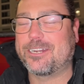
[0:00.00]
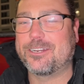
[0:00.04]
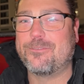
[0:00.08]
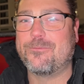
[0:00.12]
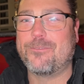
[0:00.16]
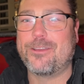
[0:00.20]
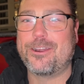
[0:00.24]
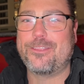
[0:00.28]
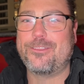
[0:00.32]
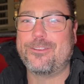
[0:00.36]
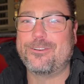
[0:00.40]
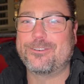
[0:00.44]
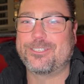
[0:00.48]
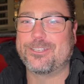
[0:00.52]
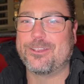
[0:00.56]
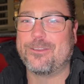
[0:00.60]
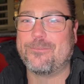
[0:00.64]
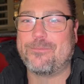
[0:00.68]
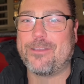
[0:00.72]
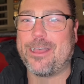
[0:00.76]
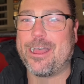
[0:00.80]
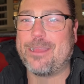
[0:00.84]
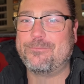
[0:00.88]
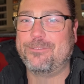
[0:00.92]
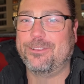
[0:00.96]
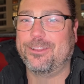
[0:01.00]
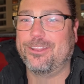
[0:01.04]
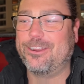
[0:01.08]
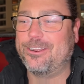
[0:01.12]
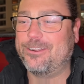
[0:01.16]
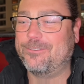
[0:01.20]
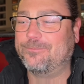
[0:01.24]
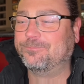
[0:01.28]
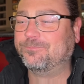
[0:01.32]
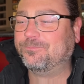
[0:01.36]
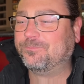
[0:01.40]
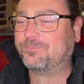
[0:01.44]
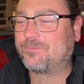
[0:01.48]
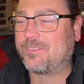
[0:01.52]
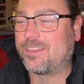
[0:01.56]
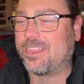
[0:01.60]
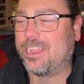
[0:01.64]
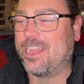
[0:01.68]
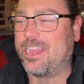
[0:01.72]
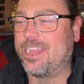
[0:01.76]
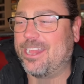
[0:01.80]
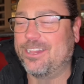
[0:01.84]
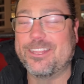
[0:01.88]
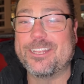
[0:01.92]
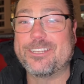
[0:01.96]
No wonder they're so popular.
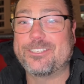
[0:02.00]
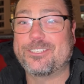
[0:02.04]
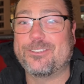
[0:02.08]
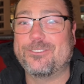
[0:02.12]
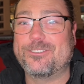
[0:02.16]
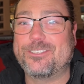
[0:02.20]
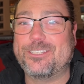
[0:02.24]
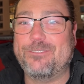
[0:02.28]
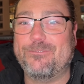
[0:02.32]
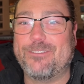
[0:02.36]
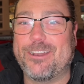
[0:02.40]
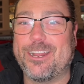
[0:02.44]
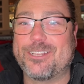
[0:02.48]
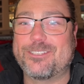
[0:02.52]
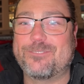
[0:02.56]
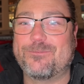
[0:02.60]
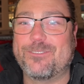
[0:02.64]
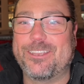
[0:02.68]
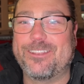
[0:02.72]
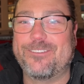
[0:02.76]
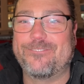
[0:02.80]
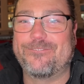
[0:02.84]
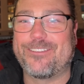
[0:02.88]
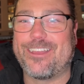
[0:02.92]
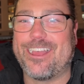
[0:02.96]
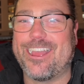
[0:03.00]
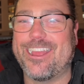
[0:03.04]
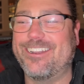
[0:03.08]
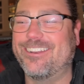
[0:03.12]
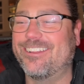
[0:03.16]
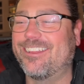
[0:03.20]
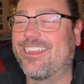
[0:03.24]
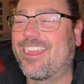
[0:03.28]
Let's go see what else we can find.